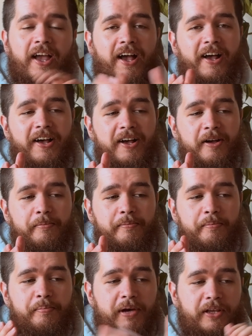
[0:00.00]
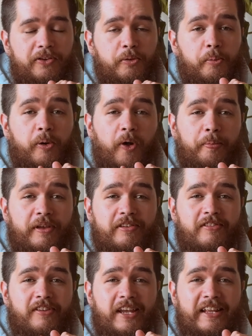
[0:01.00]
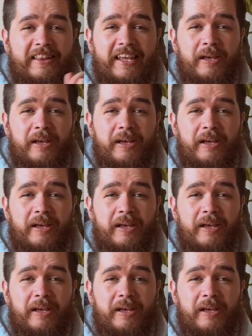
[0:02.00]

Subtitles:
but you're probably seeing the